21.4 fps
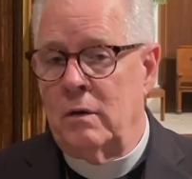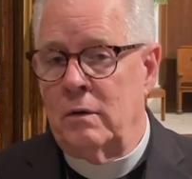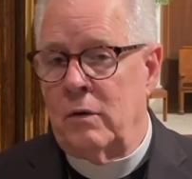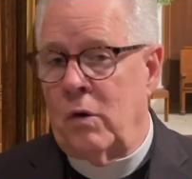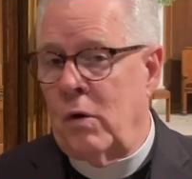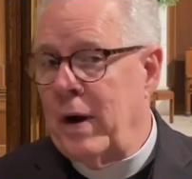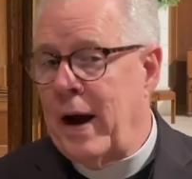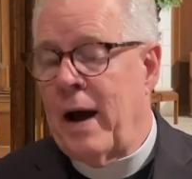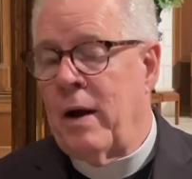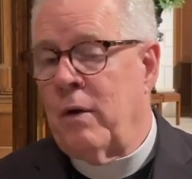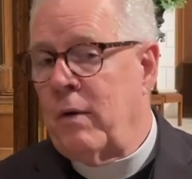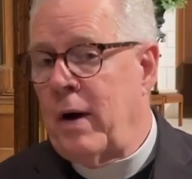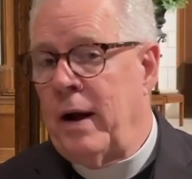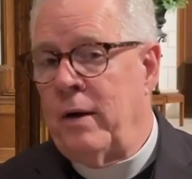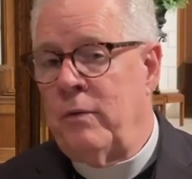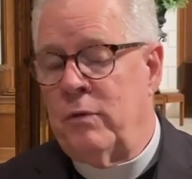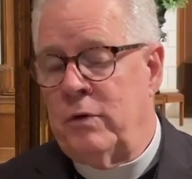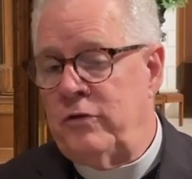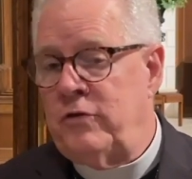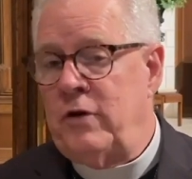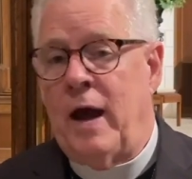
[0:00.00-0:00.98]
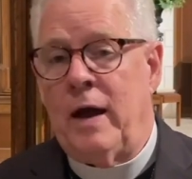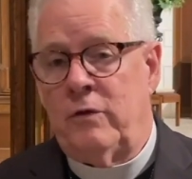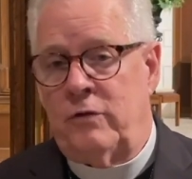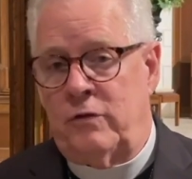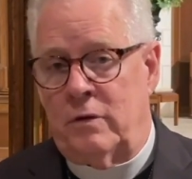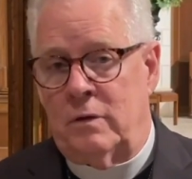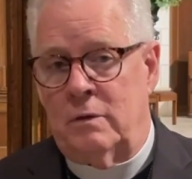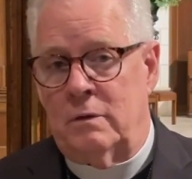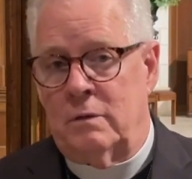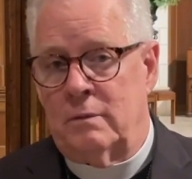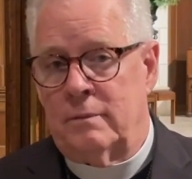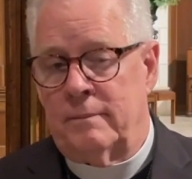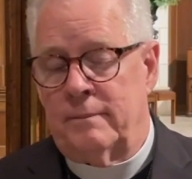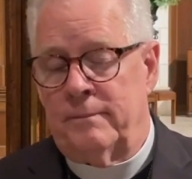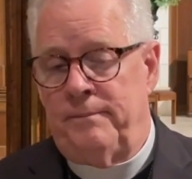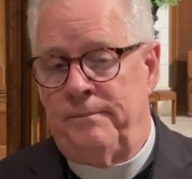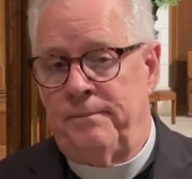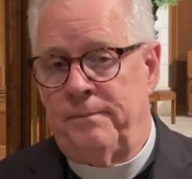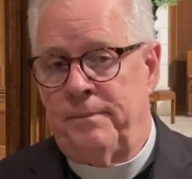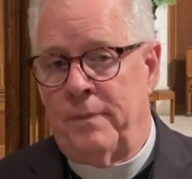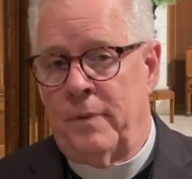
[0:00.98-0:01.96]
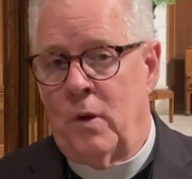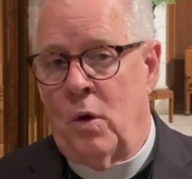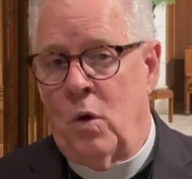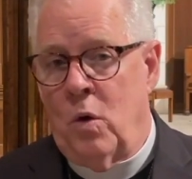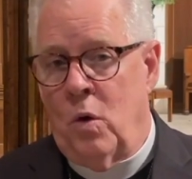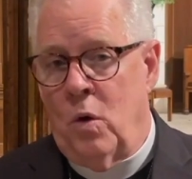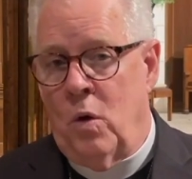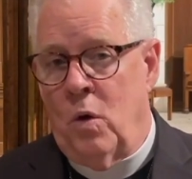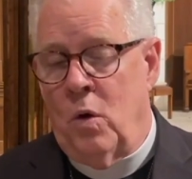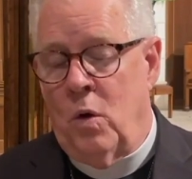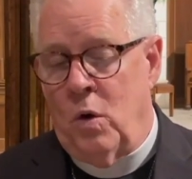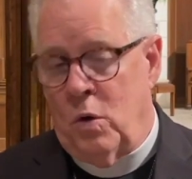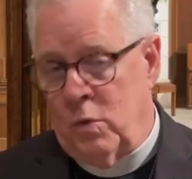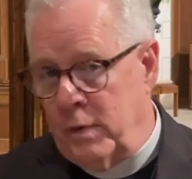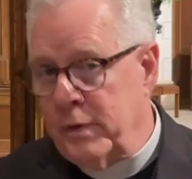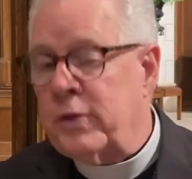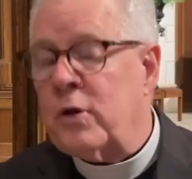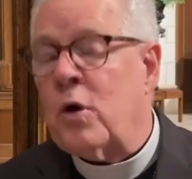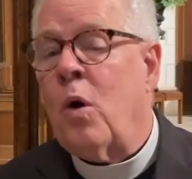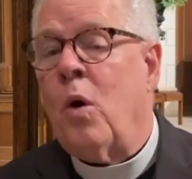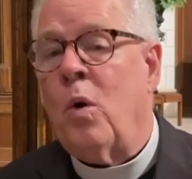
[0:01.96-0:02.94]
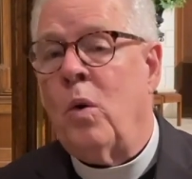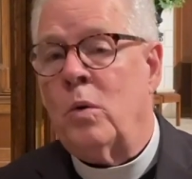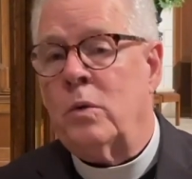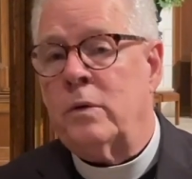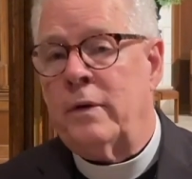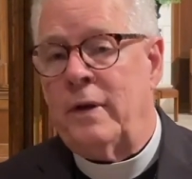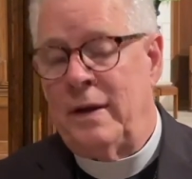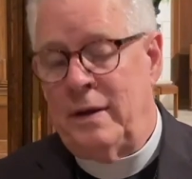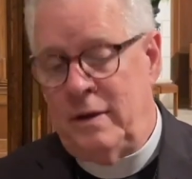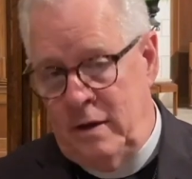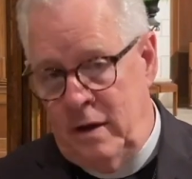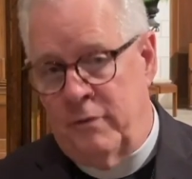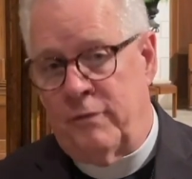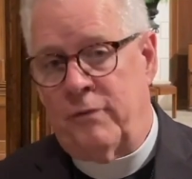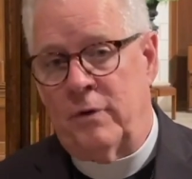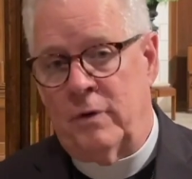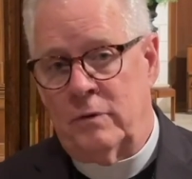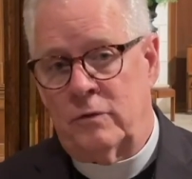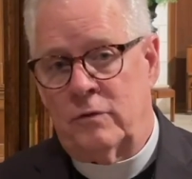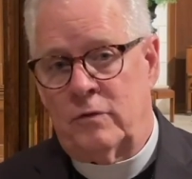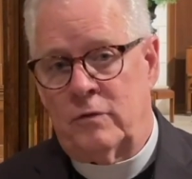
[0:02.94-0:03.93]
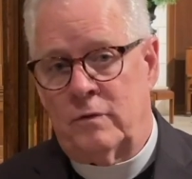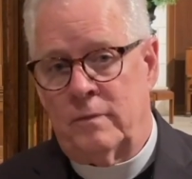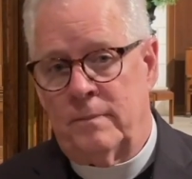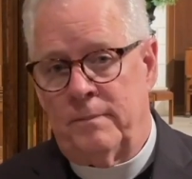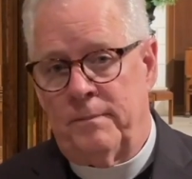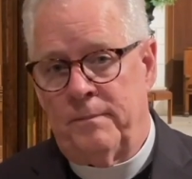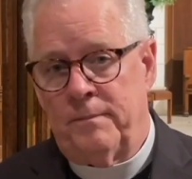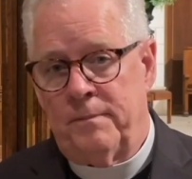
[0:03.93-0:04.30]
or outright rejection, or with cold indifference.